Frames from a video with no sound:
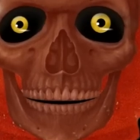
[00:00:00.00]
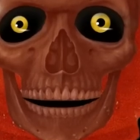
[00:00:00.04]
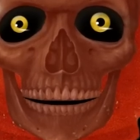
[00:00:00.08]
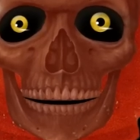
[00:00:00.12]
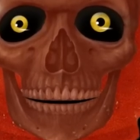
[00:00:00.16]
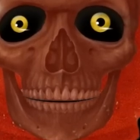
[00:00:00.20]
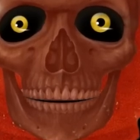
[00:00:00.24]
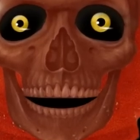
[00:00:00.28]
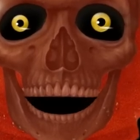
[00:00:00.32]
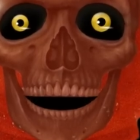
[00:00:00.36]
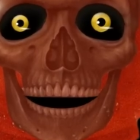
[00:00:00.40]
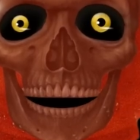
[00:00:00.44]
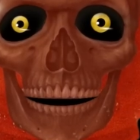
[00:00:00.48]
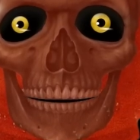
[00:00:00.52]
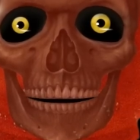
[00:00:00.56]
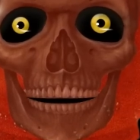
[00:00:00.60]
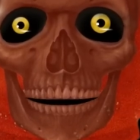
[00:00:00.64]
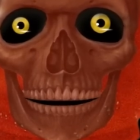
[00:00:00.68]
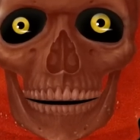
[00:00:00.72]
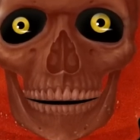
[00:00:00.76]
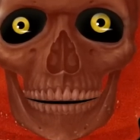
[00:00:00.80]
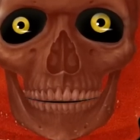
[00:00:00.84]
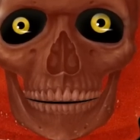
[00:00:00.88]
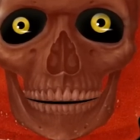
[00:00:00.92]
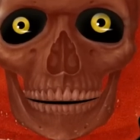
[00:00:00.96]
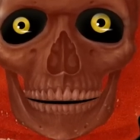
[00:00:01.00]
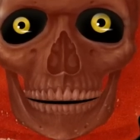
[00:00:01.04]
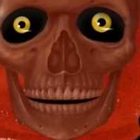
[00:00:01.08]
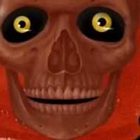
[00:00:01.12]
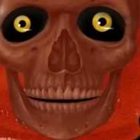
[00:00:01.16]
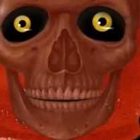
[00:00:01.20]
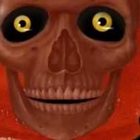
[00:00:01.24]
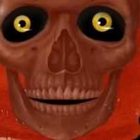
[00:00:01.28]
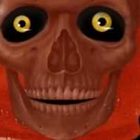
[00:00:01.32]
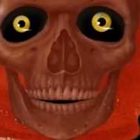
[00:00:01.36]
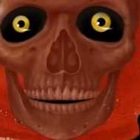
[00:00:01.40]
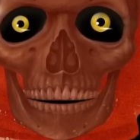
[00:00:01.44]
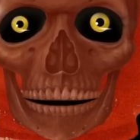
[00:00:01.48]
inequality,
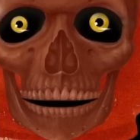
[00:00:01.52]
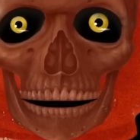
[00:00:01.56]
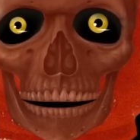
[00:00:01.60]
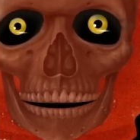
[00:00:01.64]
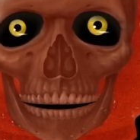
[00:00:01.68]
especially